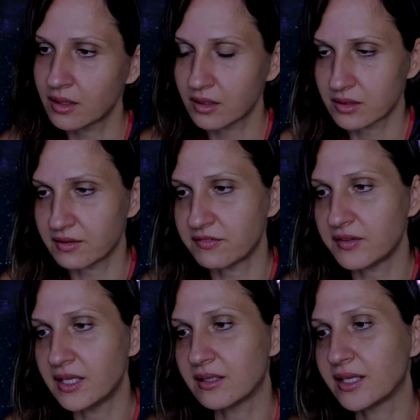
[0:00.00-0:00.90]
The
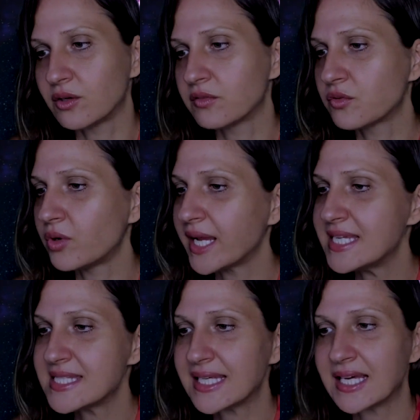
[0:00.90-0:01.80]
feeling of
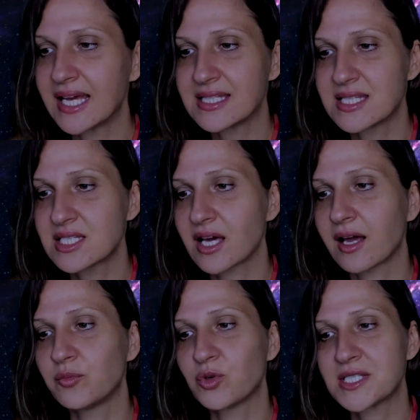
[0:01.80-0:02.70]
racing against
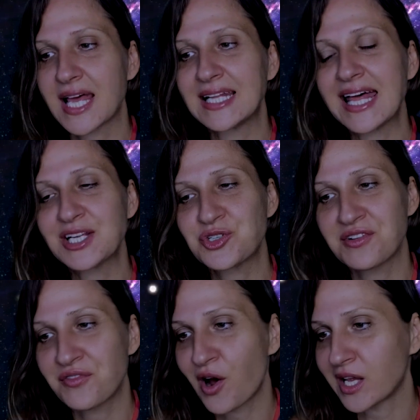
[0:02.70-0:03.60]
time was
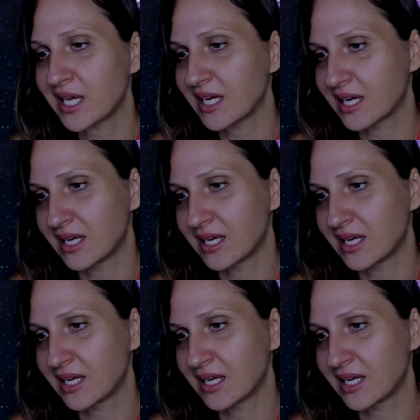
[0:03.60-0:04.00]
electrifying.